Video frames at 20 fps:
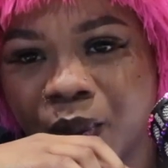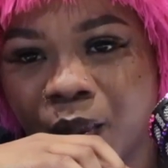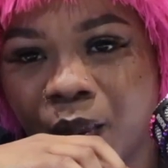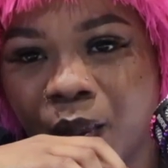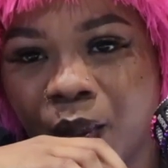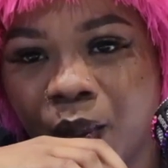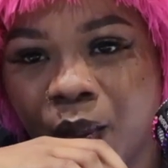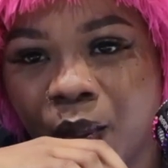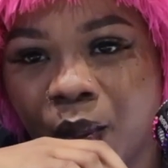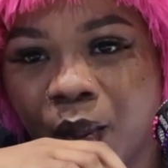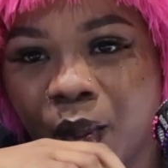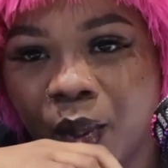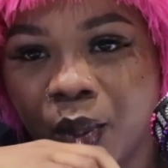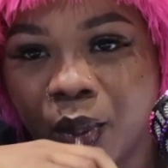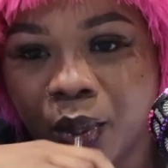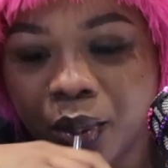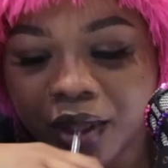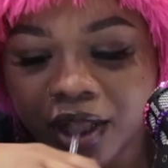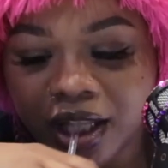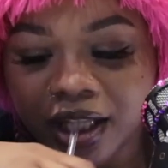I said.
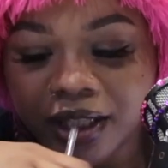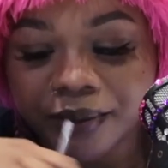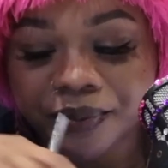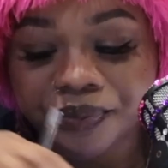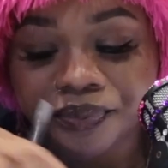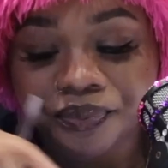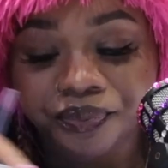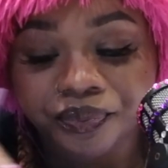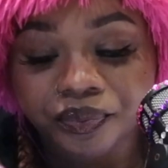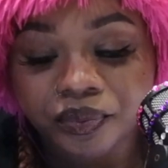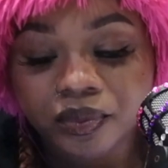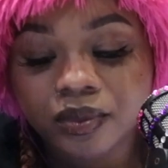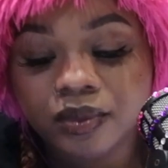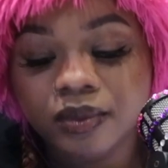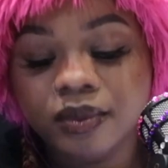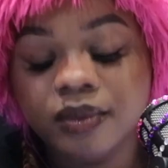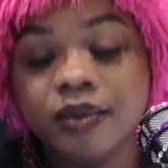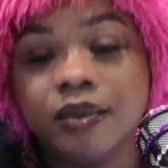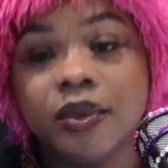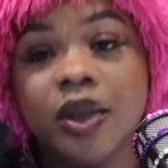Just because I
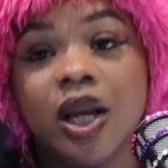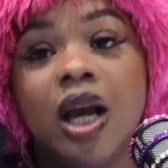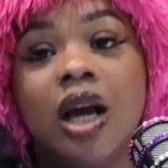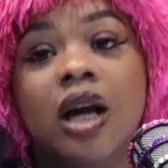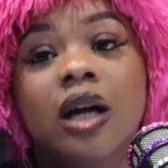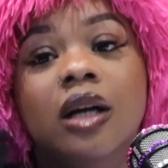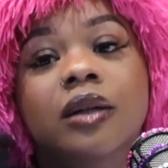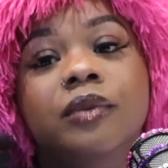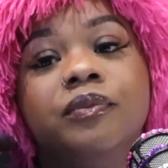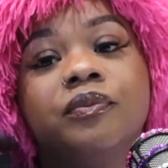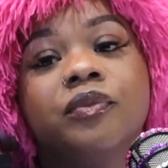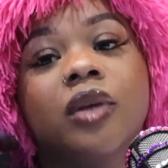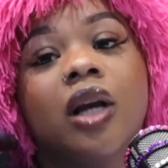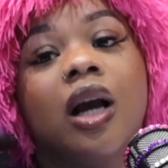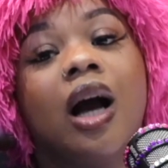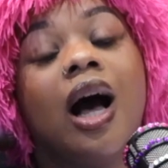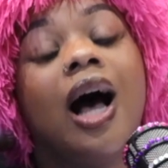haven't done that yet, don't mean nothing.